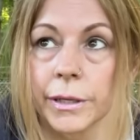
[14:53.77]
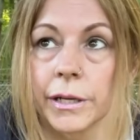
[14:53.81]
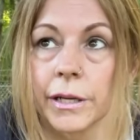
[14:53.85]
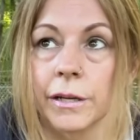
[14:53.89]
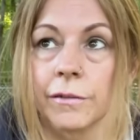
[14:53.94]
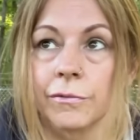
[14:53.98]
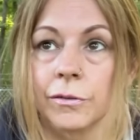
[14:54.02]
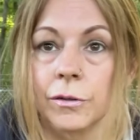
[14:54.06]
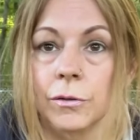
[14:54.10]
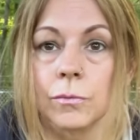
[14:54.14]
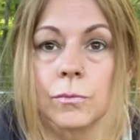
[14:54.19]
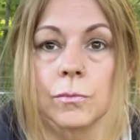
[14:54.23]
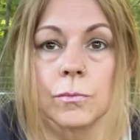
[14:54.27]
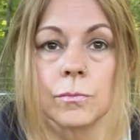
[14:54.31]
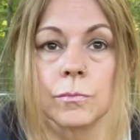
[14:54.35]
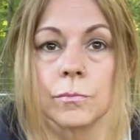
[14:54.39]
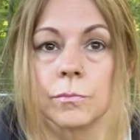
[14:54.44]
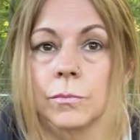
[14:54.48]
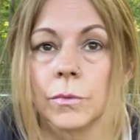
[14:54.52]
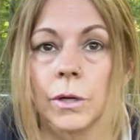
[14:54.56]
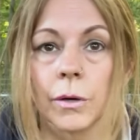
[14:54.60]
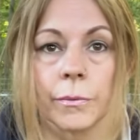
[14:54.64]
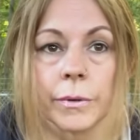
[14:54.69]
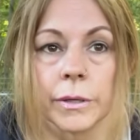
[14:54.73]
If you
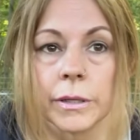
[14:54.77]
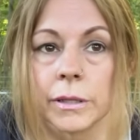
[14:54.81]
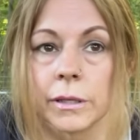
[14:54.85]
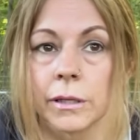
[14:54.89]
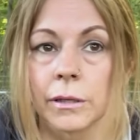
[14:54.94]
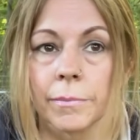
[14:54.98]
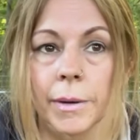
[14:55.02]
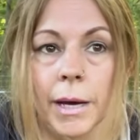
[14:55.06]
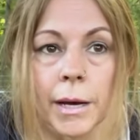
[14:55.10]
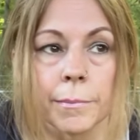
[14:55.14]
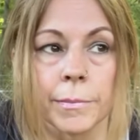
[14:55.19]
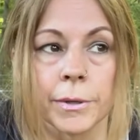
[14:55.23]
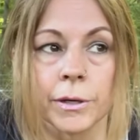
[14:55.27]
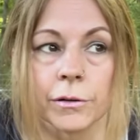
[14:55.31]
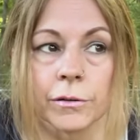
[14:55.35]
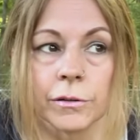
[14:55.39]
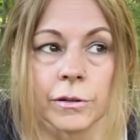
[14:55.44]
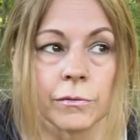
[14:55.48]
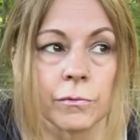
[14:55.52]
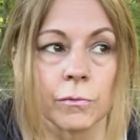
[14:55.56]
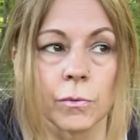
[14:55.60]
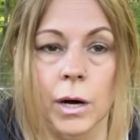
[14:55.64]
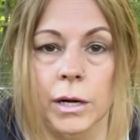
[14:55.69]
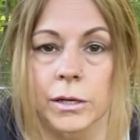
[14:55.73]
know anything about me or
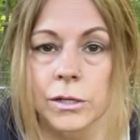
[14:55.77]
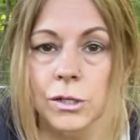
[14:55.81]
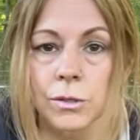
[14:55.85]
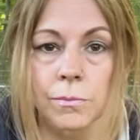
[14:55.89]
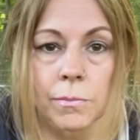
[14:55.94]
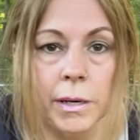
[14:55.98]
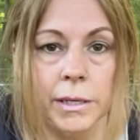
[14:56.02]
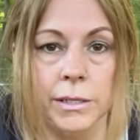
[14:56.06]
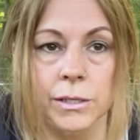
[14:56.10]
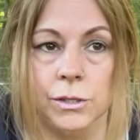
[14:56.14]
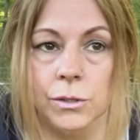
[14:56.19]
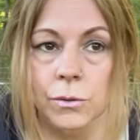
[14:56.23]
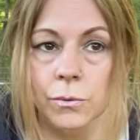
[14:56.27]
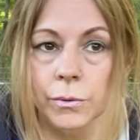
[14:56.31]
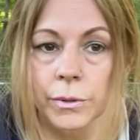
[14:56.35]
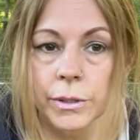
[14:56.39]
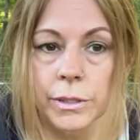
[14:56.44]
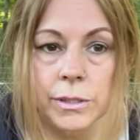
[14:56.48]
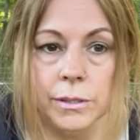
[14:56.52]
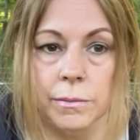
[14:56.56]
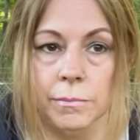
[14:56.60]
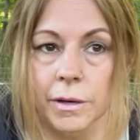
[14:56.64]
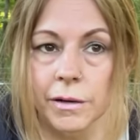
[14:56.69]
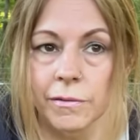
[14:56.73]
you've watched my
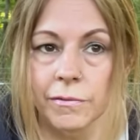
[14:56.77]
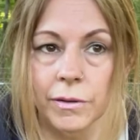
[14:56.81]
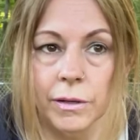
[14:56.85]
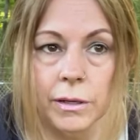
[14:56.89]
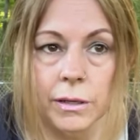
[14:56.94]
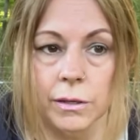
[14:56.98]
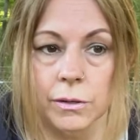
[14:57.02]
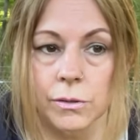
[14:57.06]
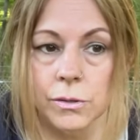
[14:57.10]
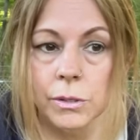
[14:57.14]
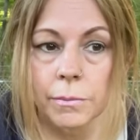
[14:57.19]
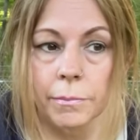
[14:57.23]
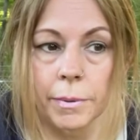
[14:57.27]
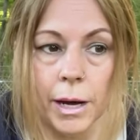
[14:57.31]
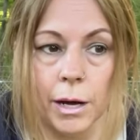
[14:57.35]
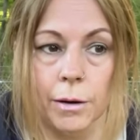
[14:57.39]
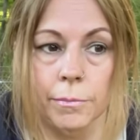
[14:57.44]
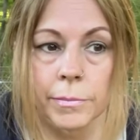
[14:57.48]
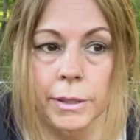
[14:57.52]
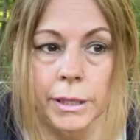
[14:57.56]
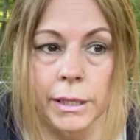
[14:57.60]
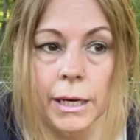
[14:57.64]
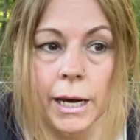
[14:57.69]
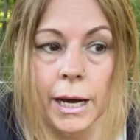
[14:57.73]
stories and my videos about
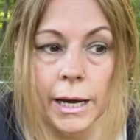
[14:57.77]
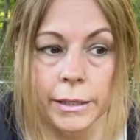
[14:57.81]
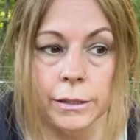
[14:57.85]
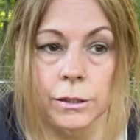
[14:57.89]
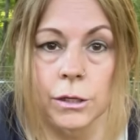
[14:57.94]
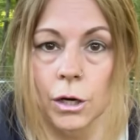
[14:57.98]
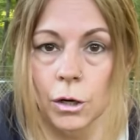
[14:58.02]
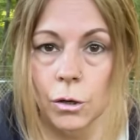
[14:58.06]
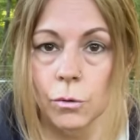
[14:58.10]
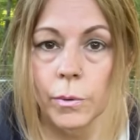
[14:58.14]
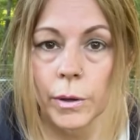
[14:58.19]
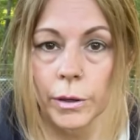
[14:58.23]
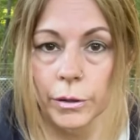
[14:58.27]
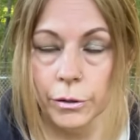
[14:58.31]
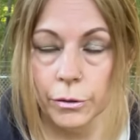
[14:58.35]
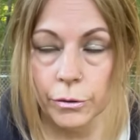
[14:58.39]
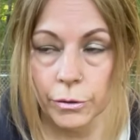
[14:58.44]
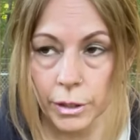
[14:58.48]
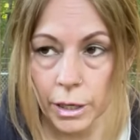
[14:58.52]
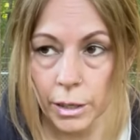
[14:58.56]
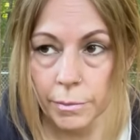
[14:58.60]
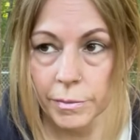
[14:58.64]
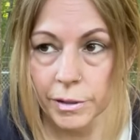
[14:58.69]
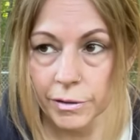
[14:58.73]
me, I know where you're
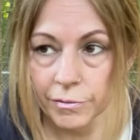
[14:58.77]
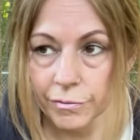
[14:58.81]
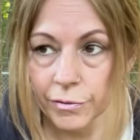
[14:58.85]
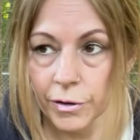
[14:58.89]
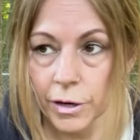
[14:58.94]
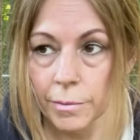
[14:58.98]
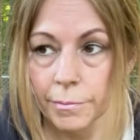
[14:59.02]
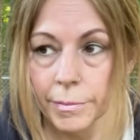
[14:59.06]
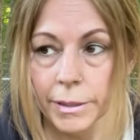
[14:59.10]
coming from.